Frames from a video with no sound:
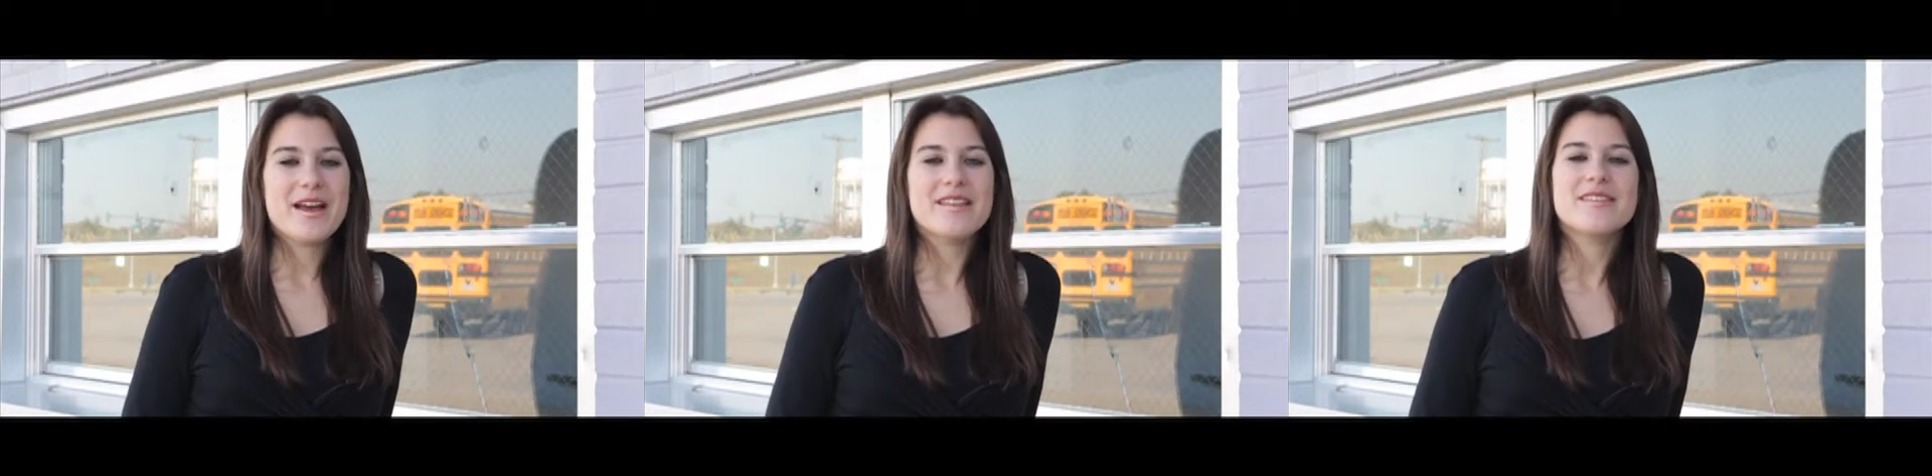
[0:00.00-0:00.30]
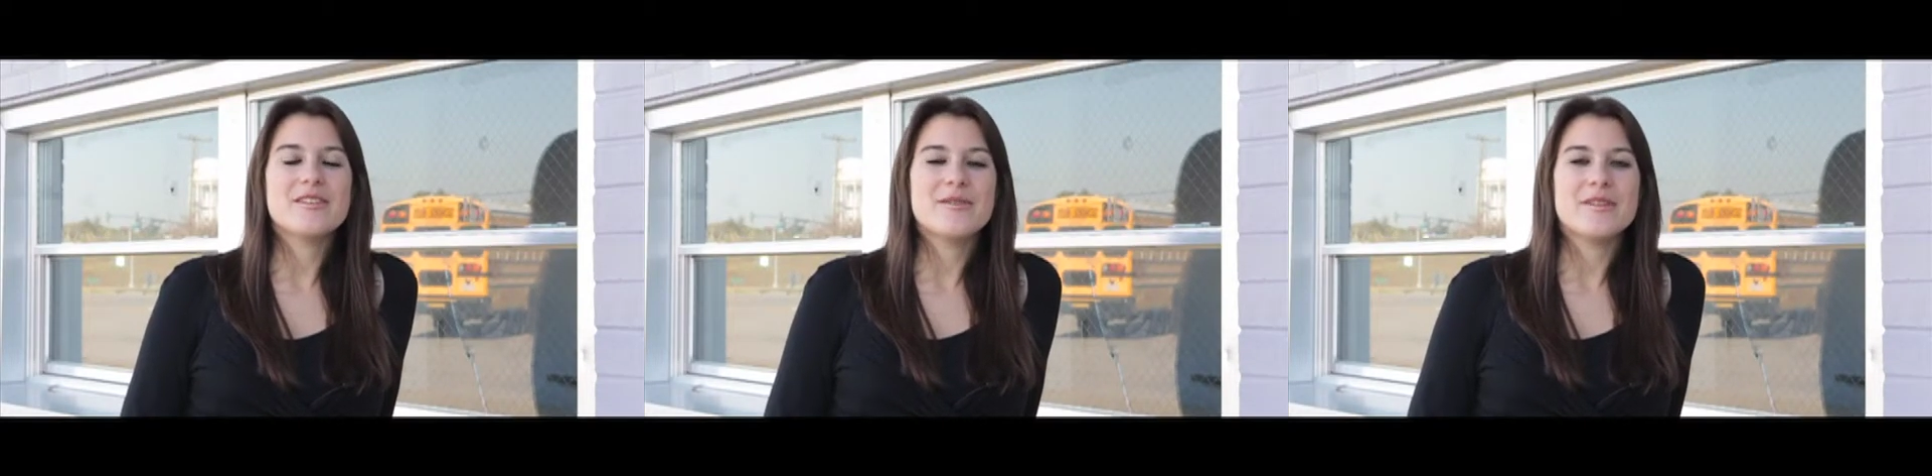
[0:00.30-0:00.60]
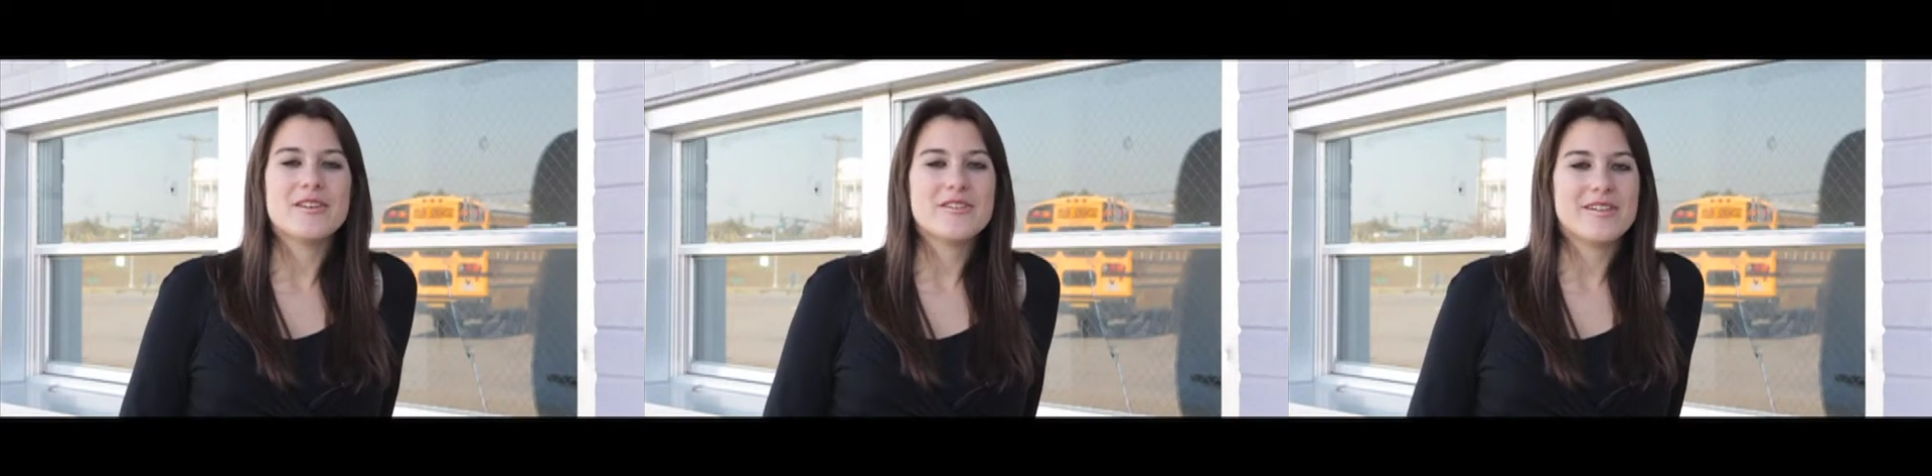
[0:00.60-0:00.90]
has two
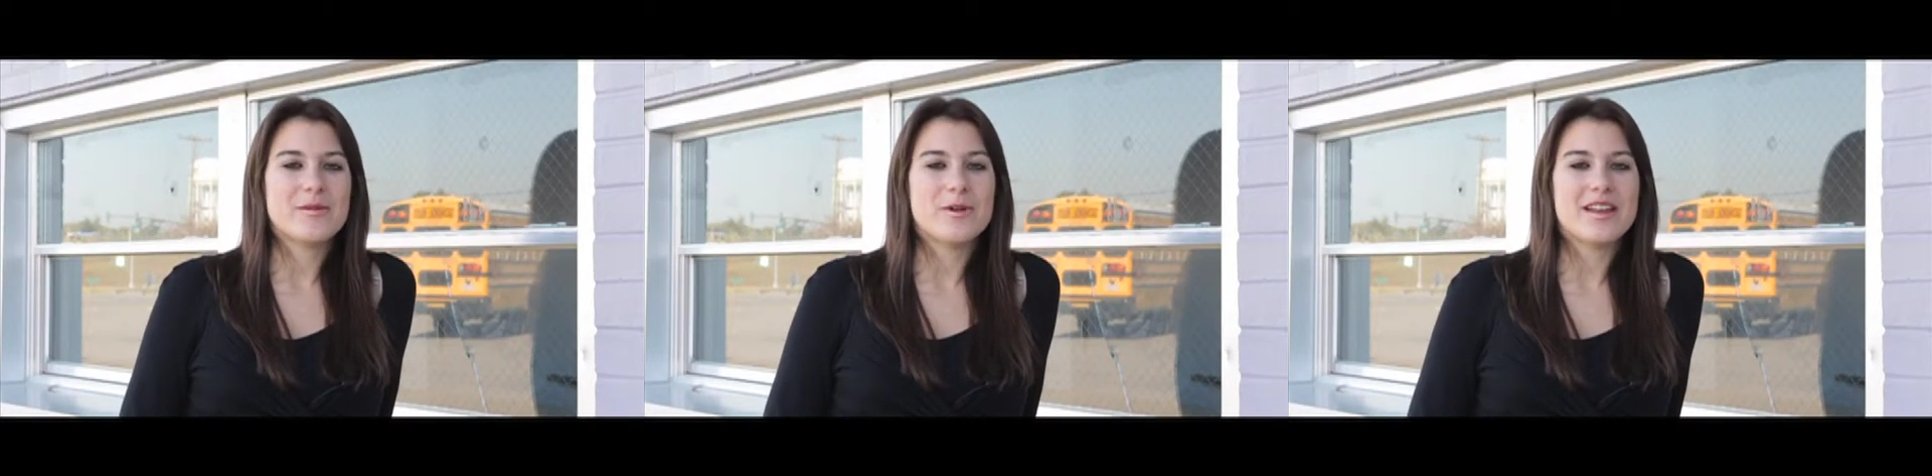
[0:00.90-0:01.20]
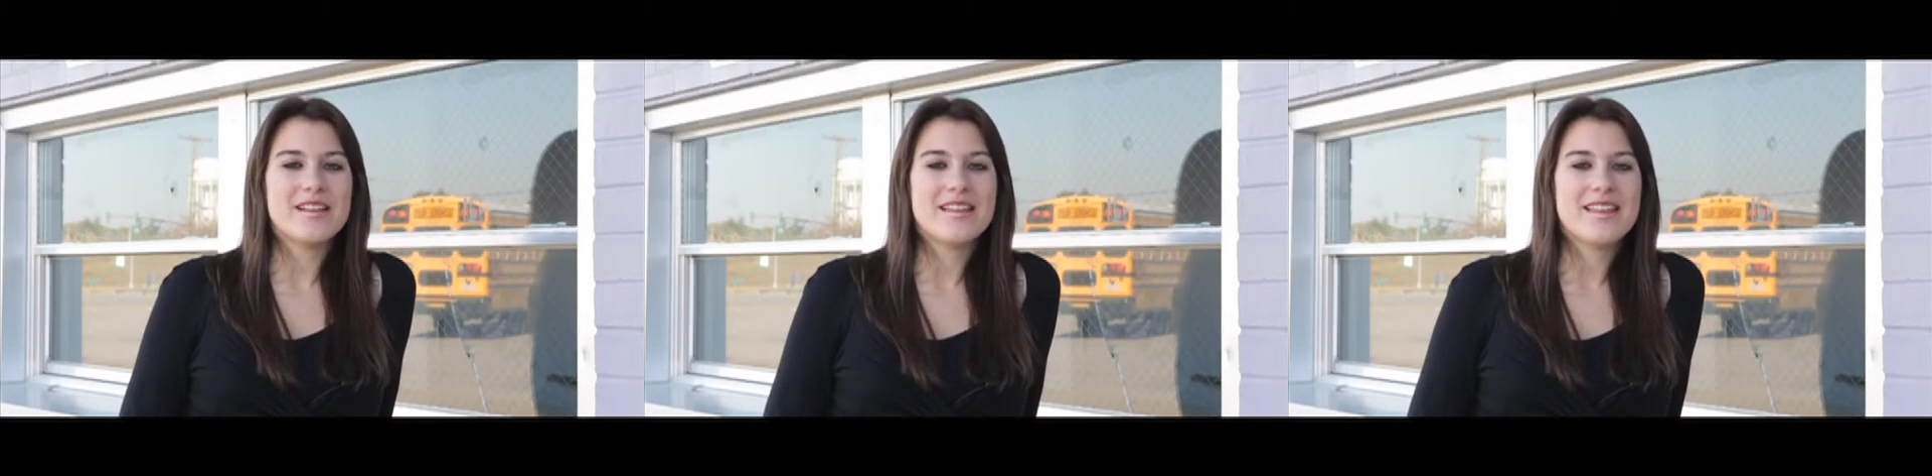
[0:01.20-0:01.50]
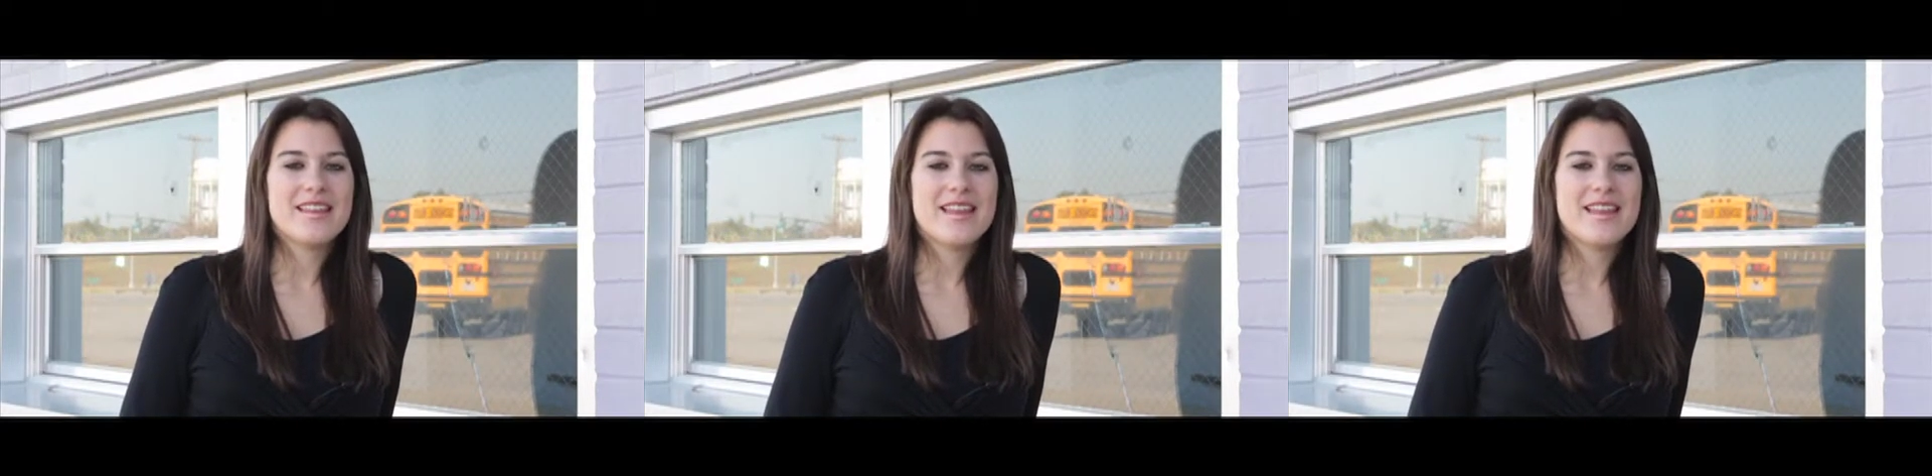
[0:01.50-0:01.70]
district wins